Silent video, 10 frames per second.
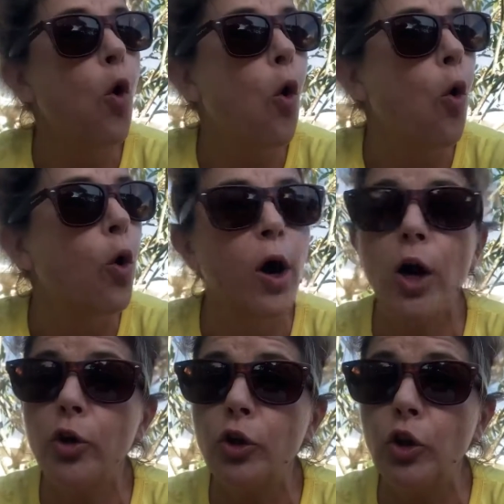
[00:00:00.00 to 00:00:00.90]

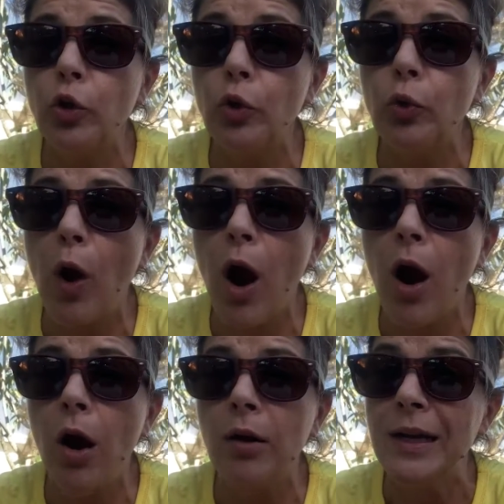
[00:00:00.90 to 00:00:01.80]
Or you
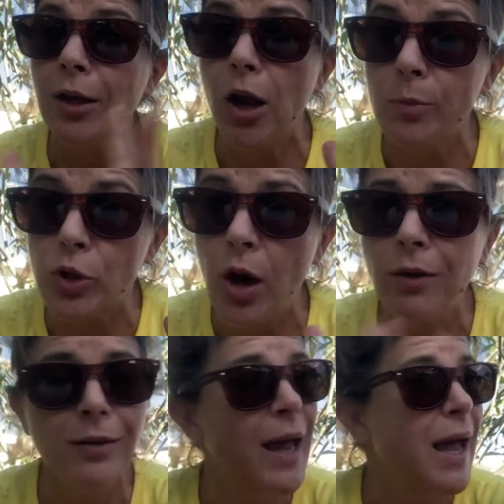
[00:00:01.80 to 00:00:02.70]
are Neil
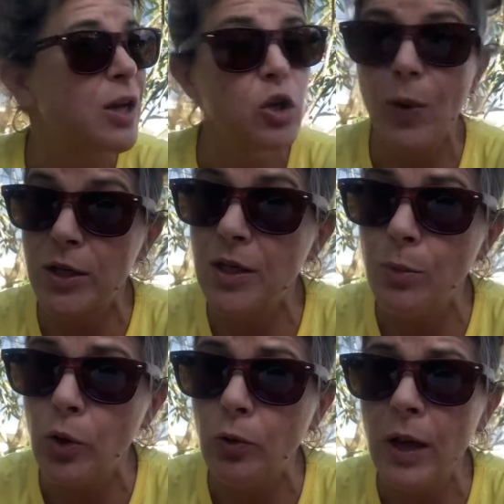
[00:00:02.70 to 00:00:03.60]
Armstrong and you went to the
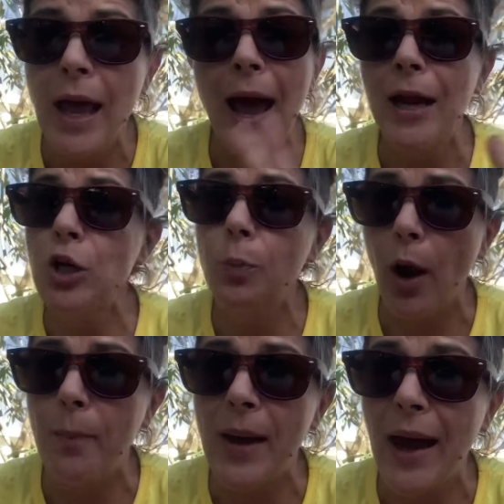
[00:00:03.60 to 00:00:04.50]
moon and you
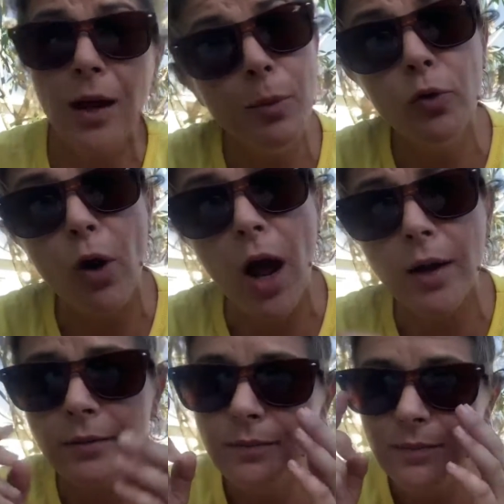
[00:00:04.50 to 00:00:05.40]
brought back a moon
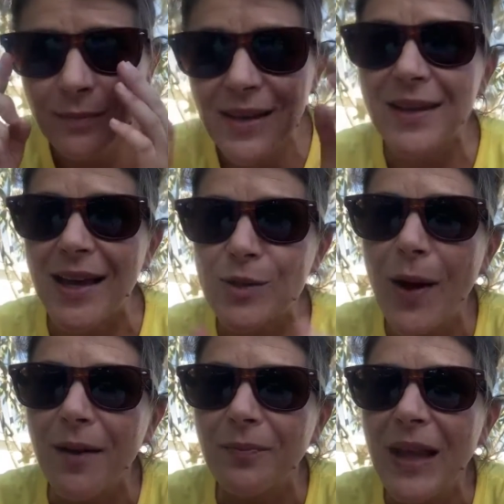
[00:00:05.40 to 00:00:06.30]
rock. Guess
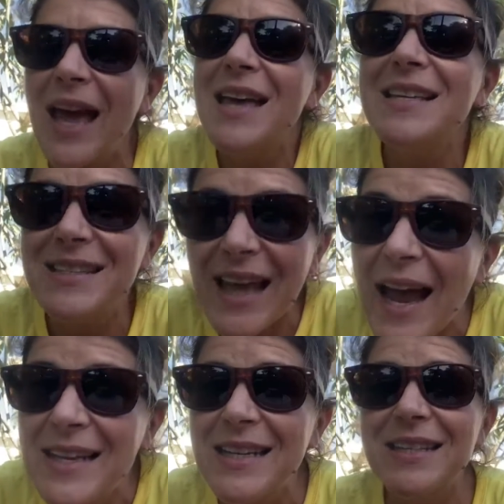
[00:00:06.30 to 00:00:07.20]
what?
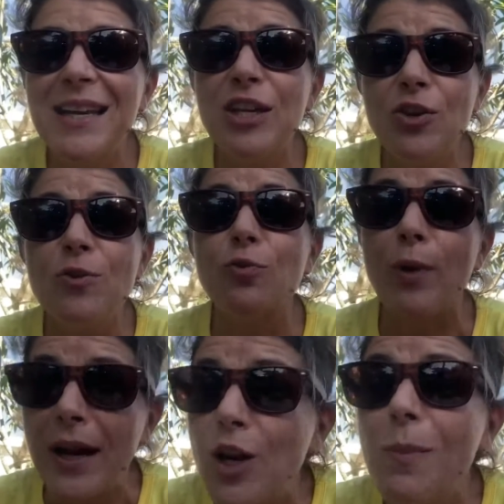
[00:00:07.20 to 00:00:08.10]
Scientists can use
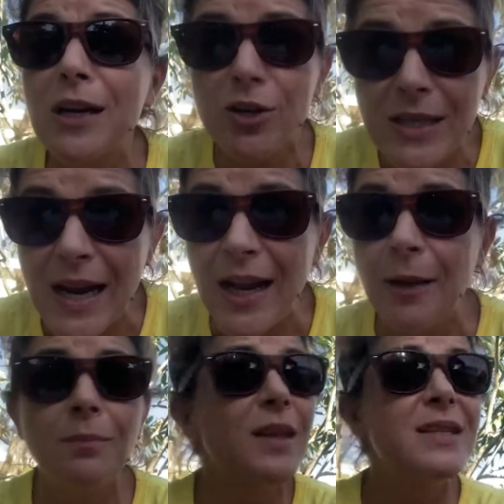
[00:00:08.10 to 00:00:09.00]
radiometric
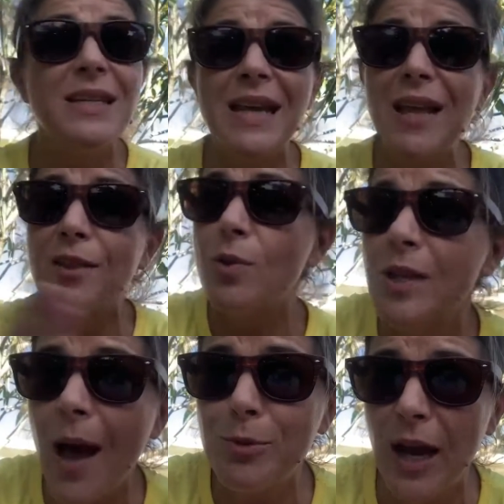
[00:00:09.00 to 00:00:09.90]
dating to date those
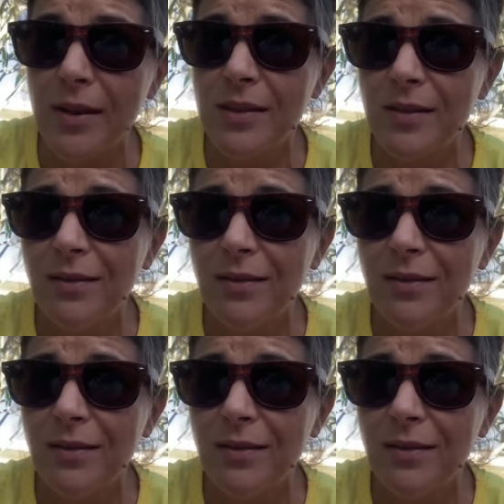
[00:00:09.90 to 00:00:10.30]
objects.